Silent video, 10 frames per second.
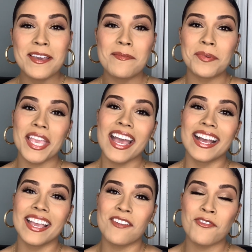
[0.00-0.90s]
But yeah,
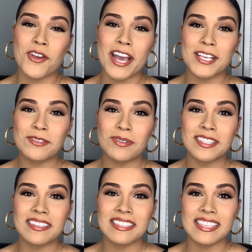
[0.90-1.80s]
if you guys want
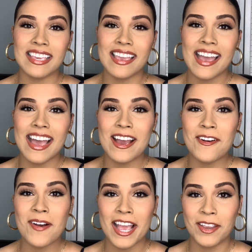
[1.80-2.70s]
to see
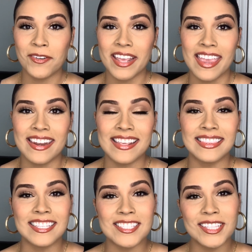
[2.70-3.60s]
how I created
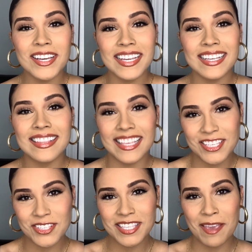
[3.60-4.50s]
this look, then
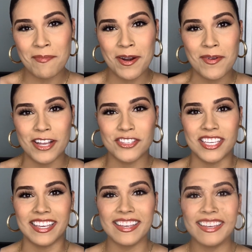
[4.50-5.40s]
just keep on
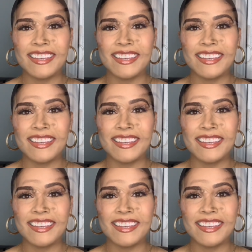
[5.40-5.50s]
watching.